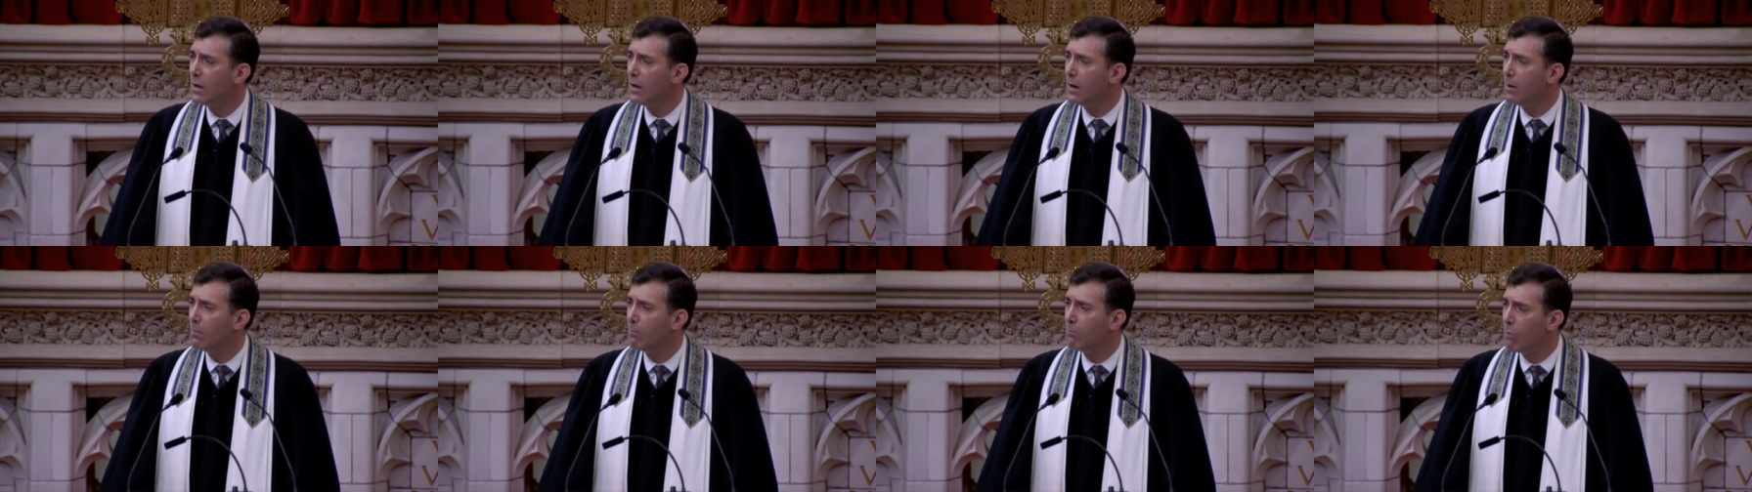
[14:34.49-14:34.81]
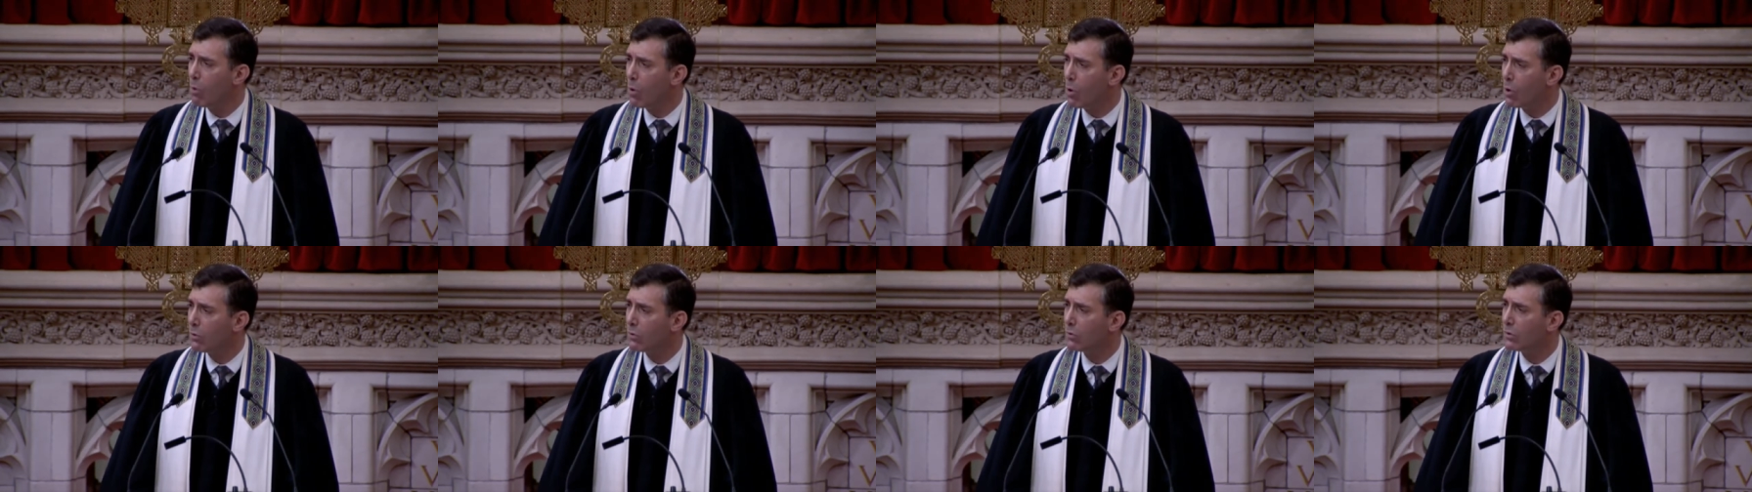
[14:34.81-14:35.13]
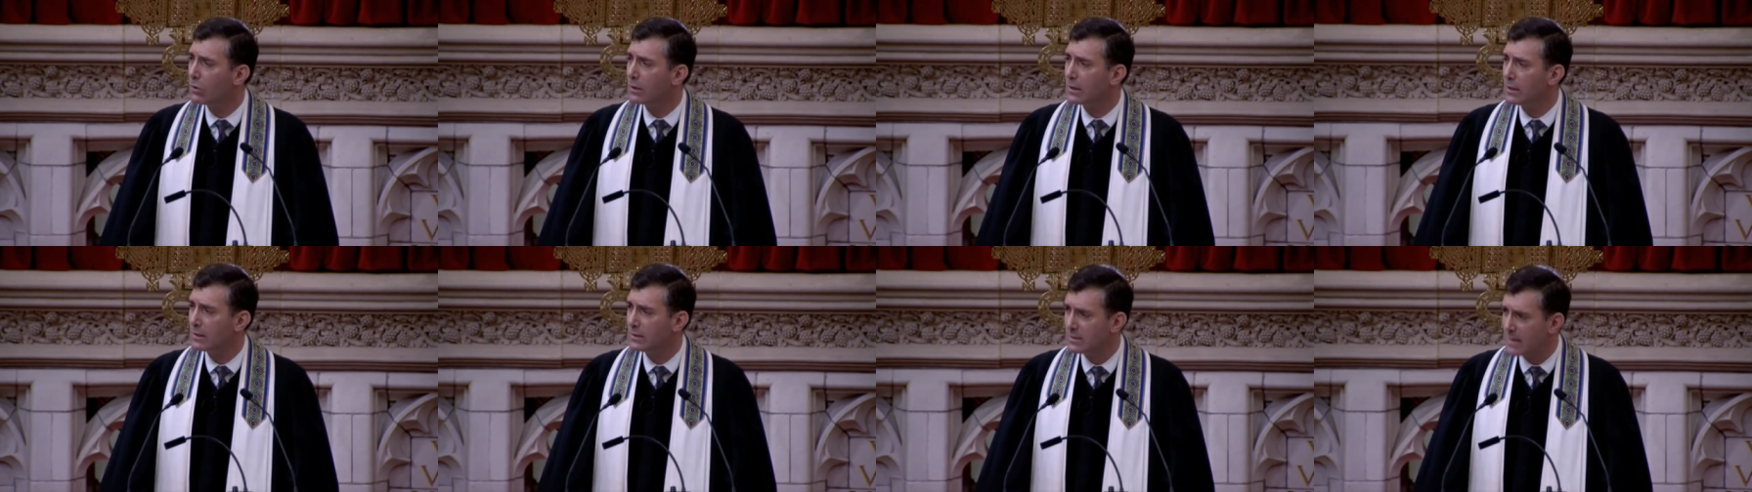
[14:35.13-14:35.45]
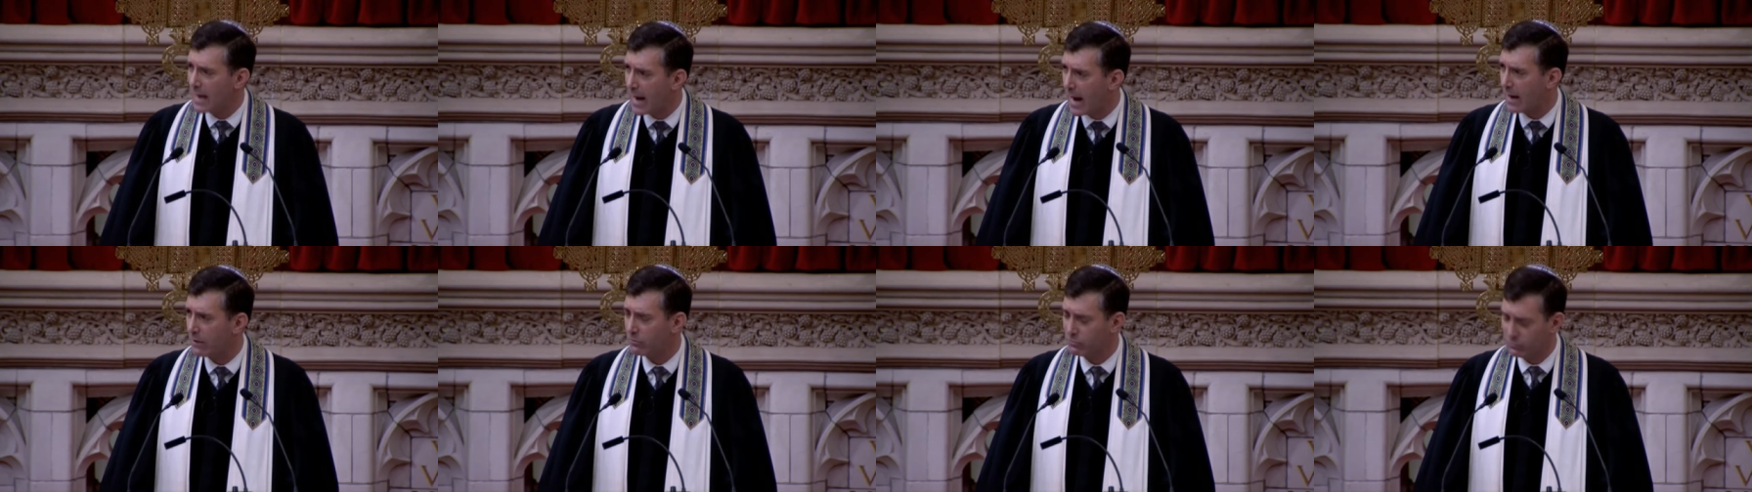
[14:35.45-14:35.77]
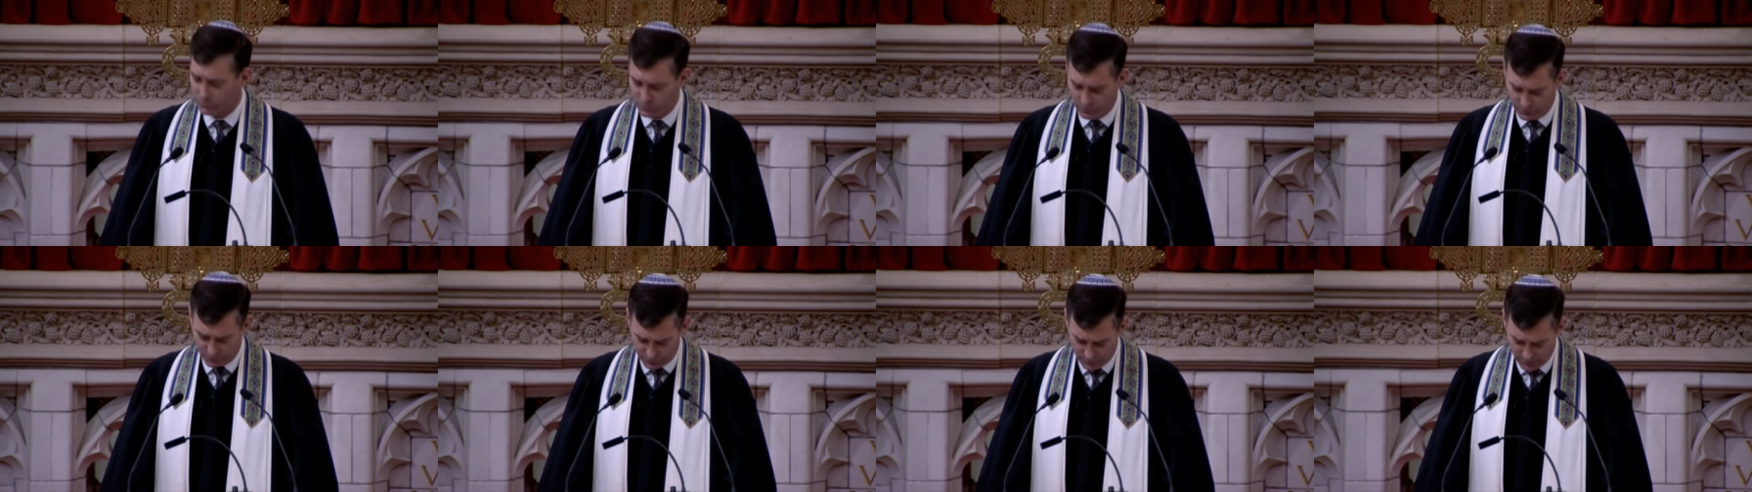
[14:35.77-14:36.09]
a moral
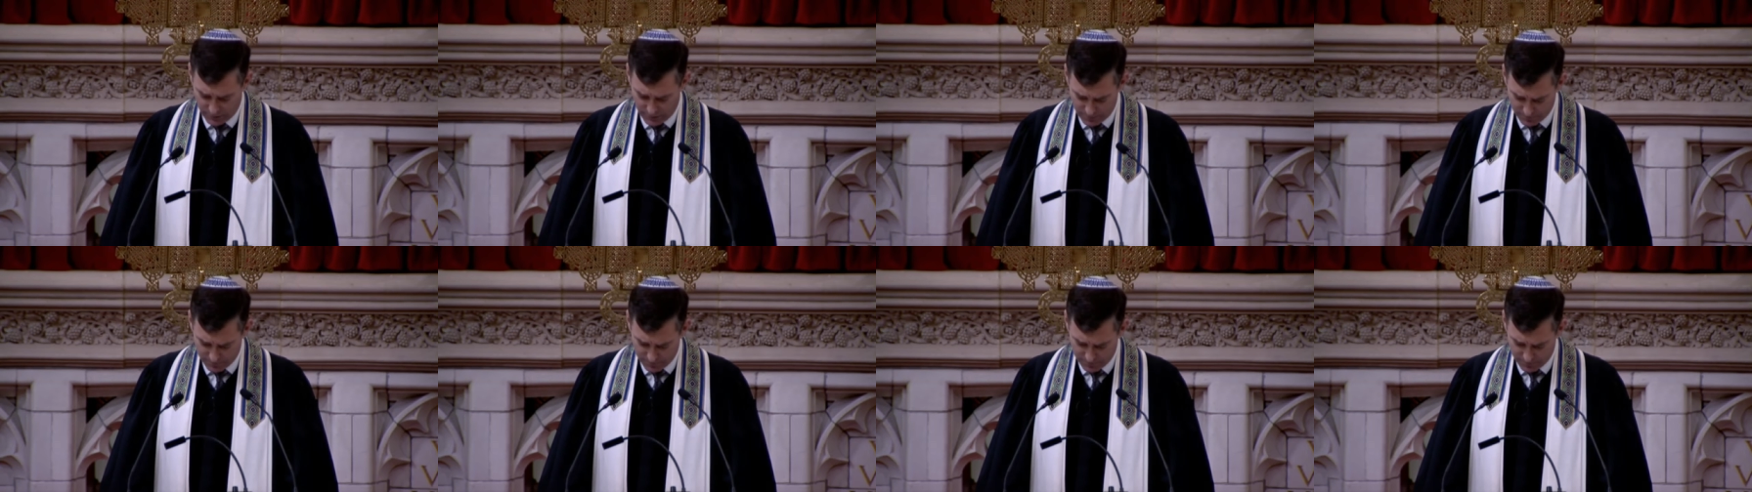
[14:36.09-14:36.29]
catastrophe.